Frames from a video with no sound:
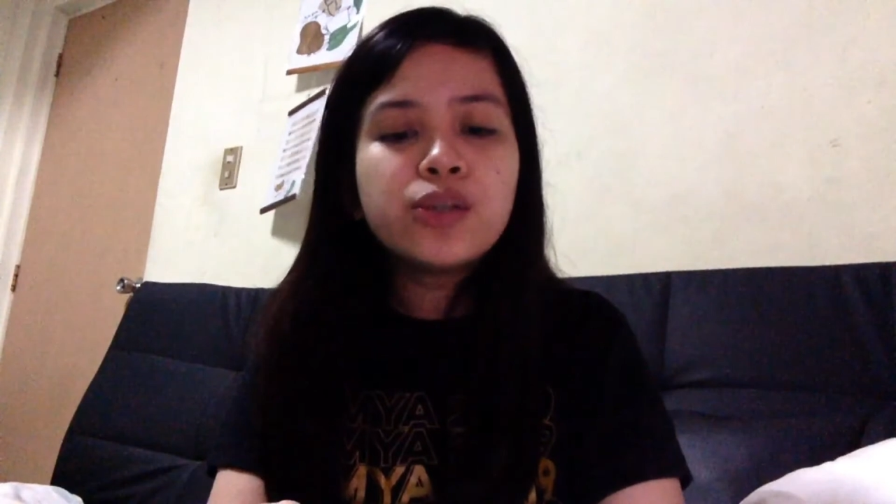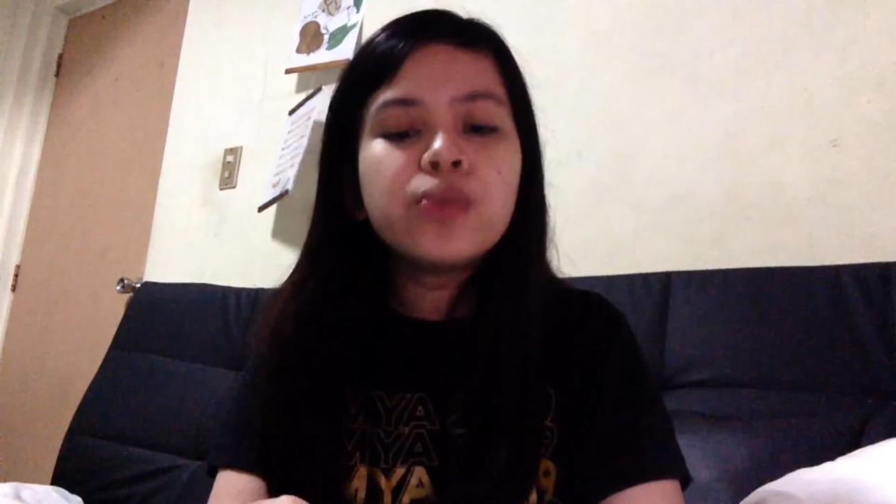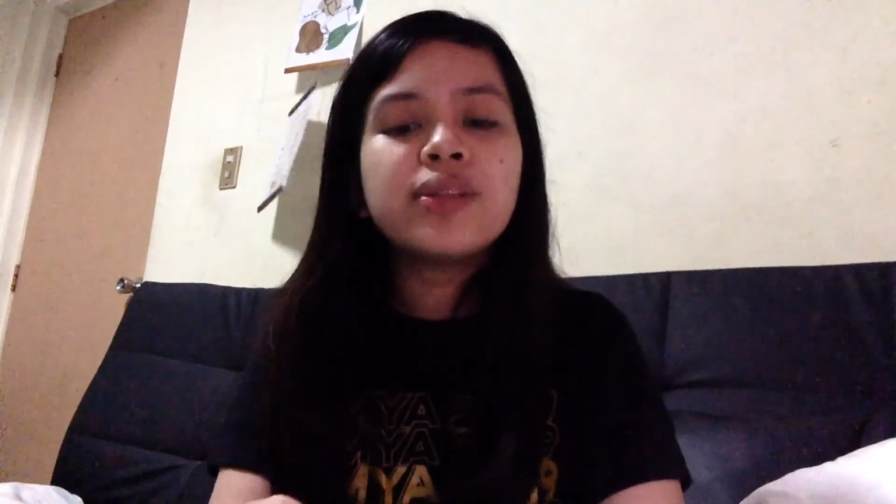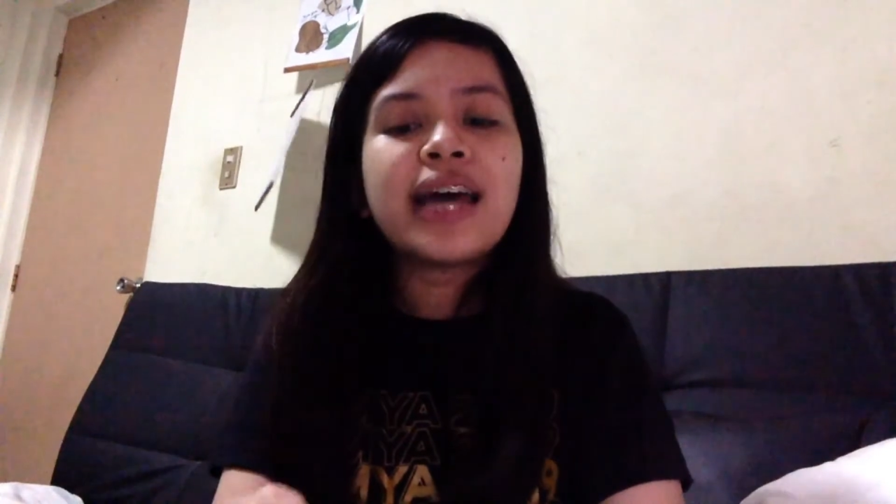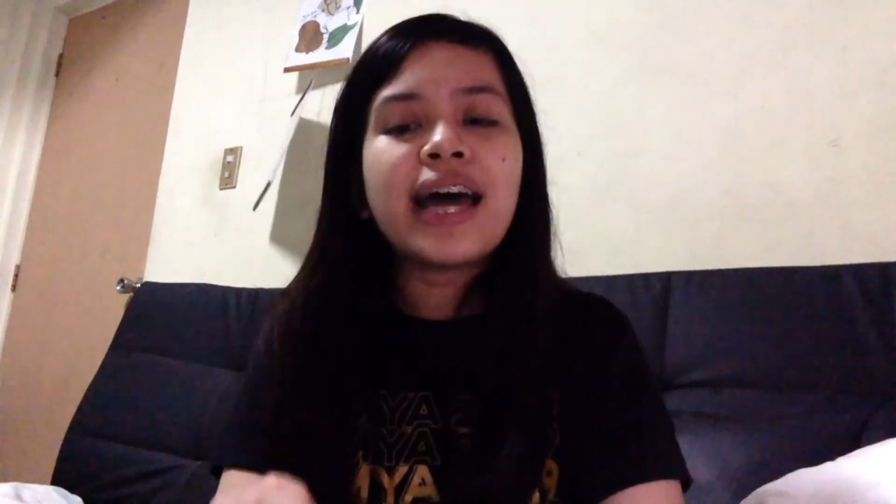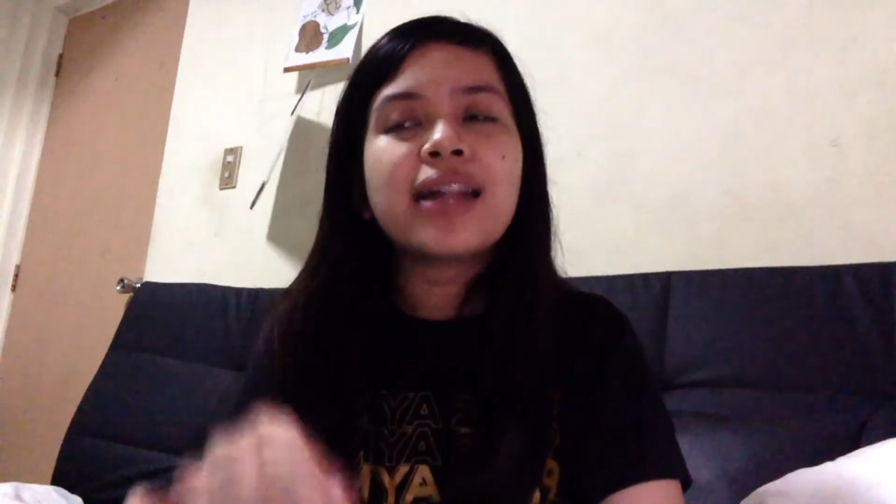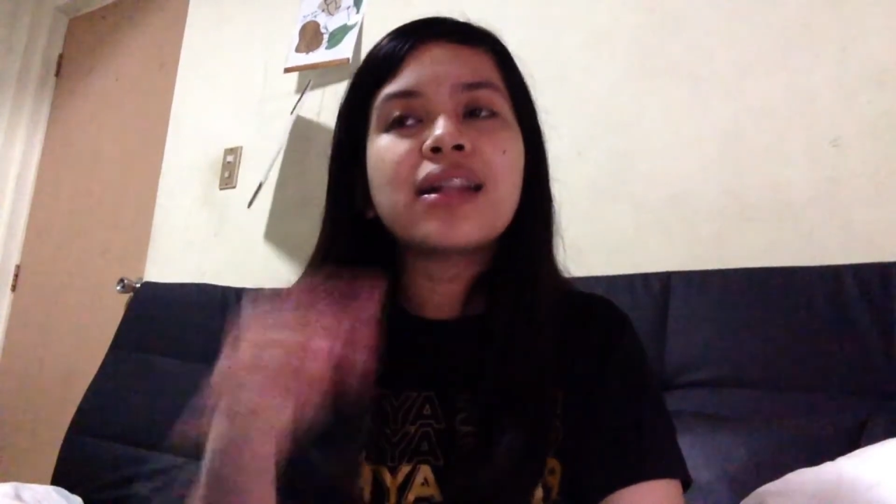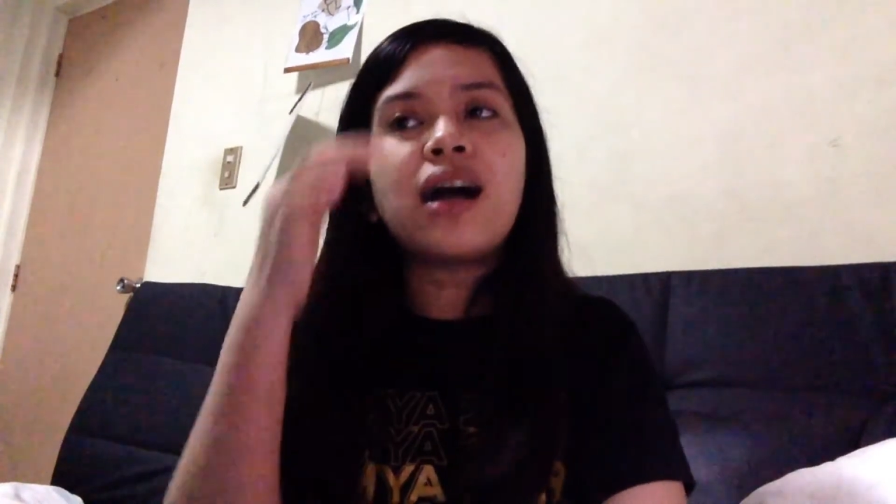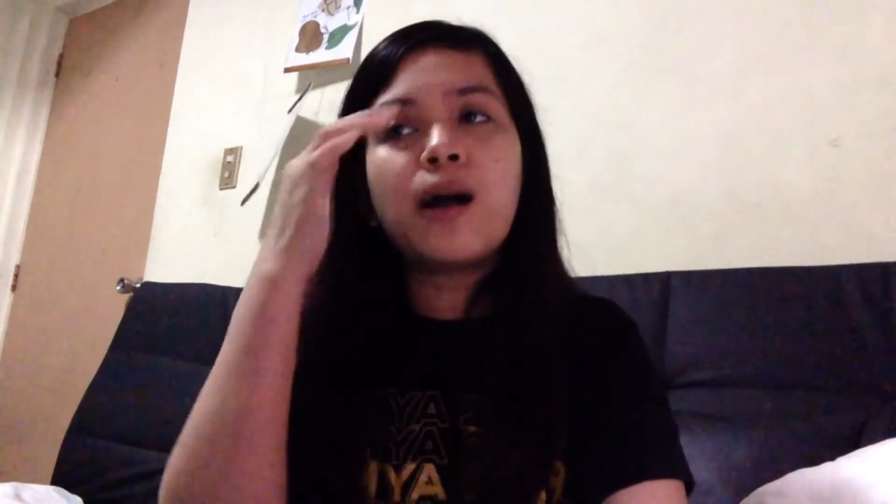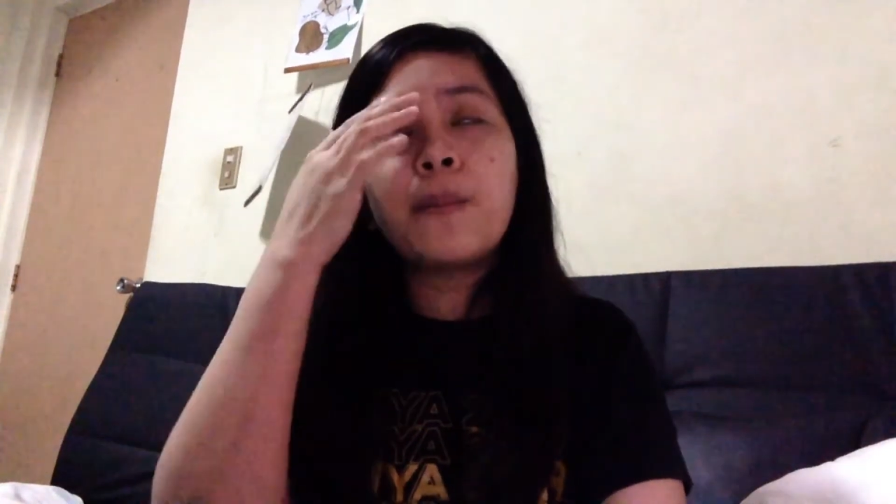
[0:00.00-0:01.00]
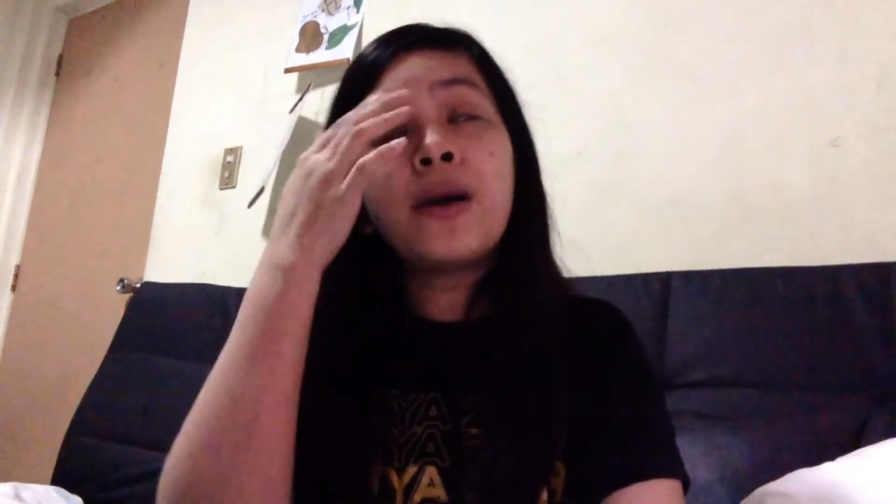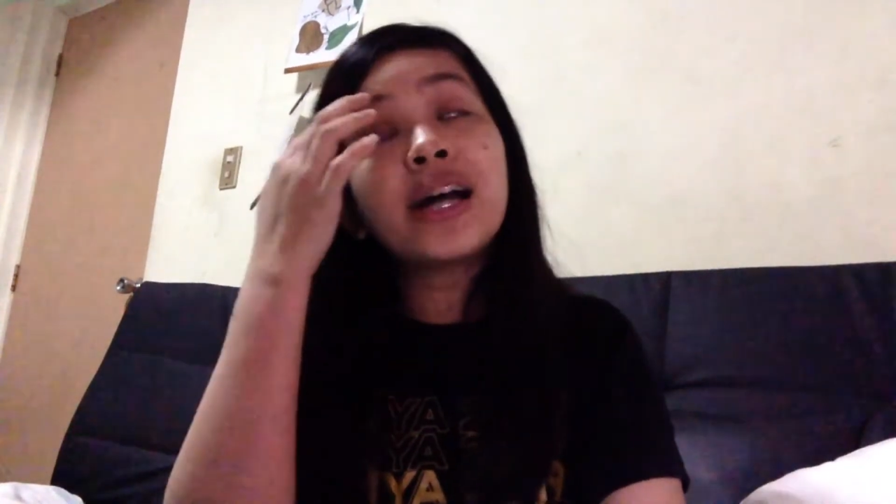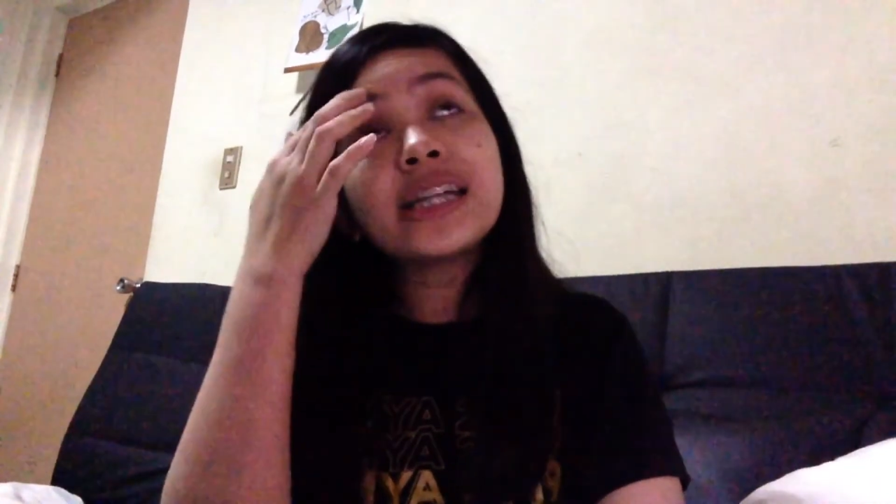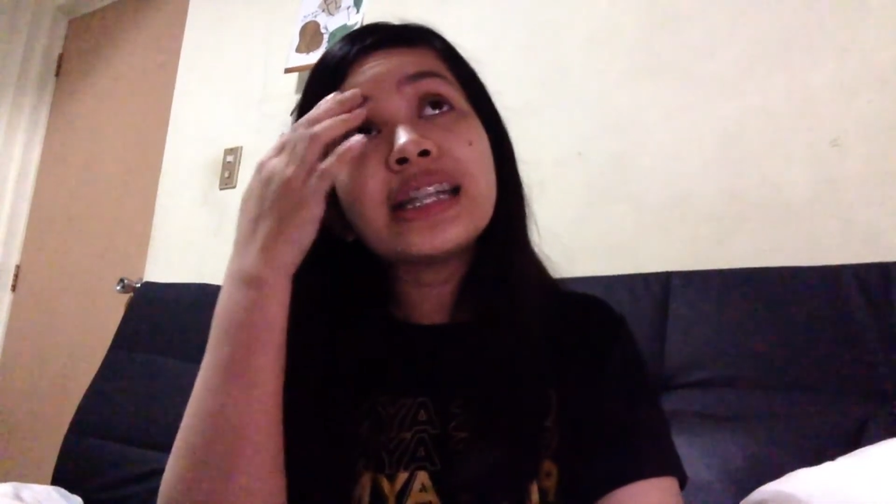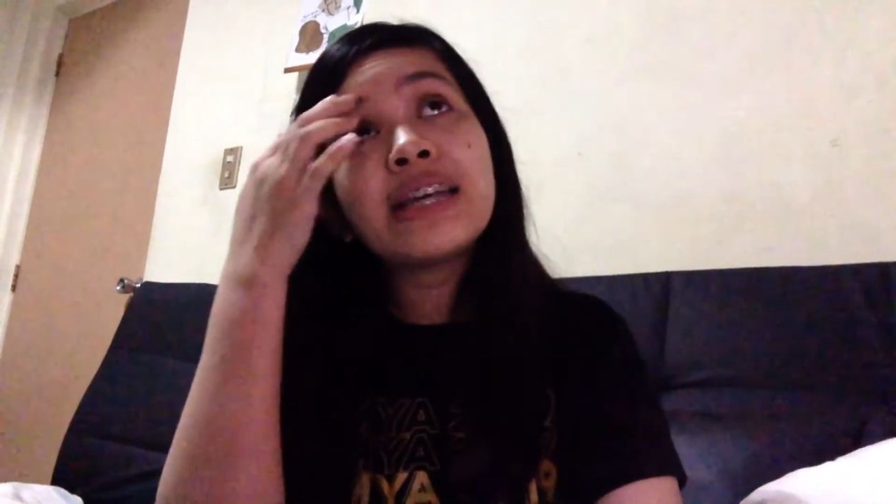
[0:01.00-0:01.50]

knew that Heart